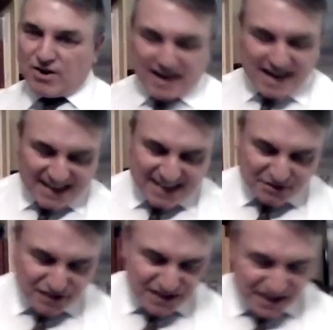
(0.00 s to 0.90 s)
Again,
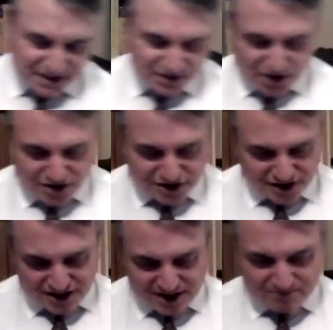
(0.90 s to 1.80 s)
literally, Cheston's
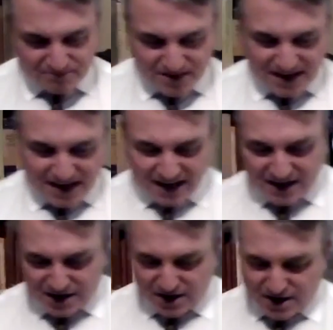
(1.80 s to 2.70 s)
asking the, the uh,
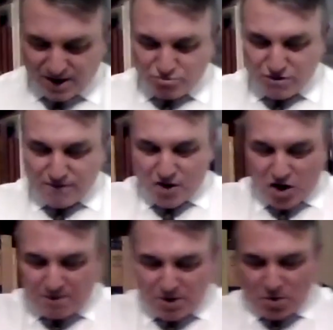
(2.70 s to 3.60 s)

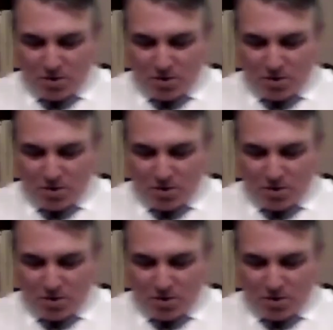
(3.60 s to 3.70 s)
proverbial